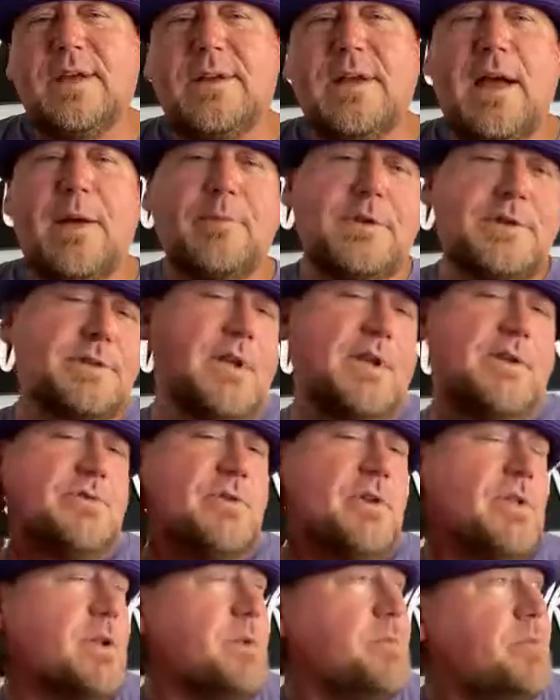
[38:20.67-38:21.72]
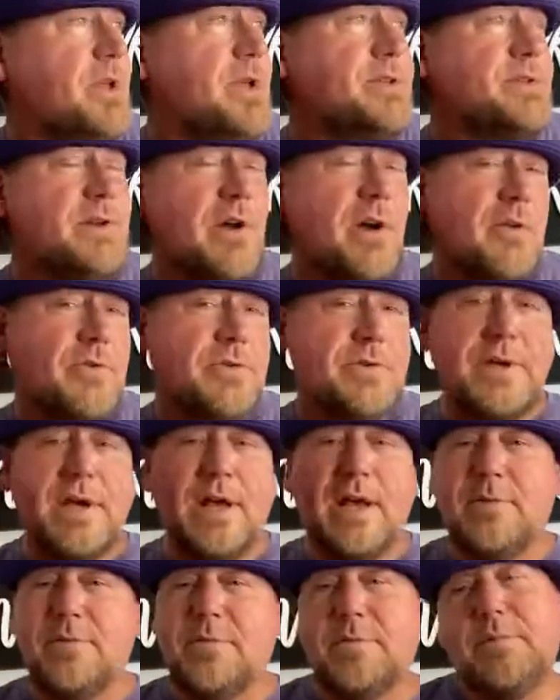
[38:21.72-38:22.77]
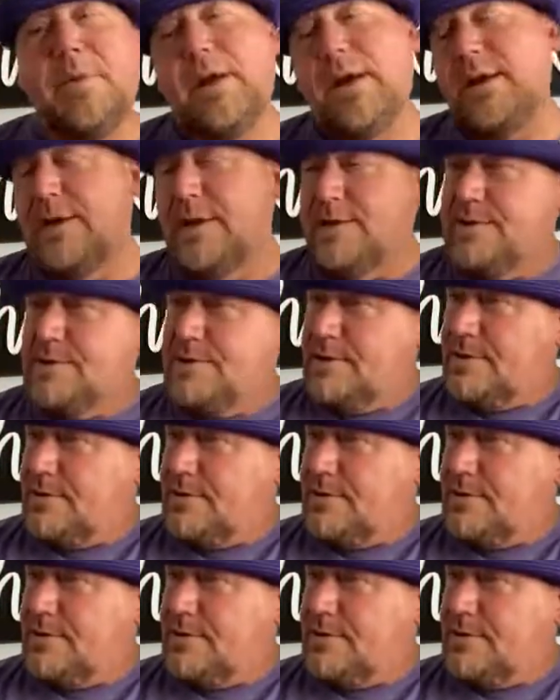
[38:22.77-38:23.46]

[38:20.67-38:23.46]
Comedy Central I think plays it all the time, but man, that shit.